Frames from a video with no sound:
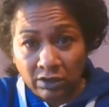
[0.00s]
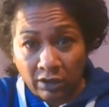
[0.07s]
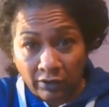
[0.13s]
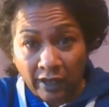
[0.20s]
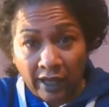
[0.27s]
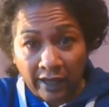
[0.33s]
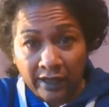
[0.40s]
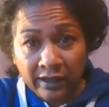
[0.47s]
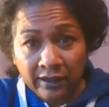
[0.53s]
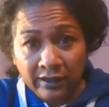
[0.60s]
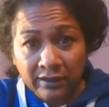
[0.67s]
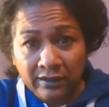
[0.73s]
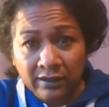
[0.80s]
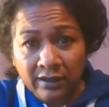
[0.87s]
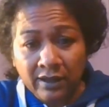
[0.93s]
okay,
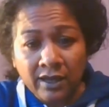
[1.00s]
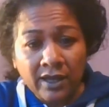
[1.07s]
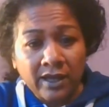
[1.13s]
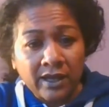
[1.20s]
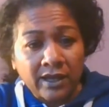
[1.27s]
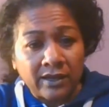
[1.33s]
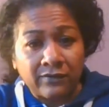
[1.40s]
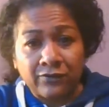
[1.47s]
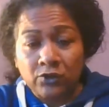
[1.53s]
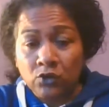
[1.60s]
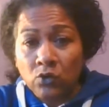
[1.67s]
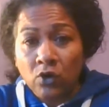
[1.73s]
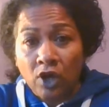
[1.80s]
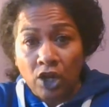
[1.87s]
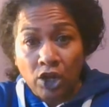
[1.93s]
if
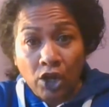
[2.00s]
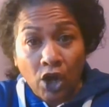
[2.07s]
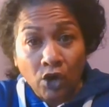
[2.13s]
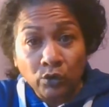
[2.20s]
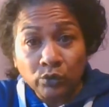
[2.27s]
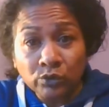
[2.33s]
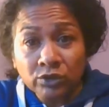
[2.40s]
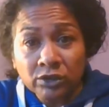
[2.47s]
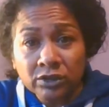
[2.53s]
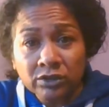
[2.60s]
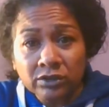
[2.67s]
you're alone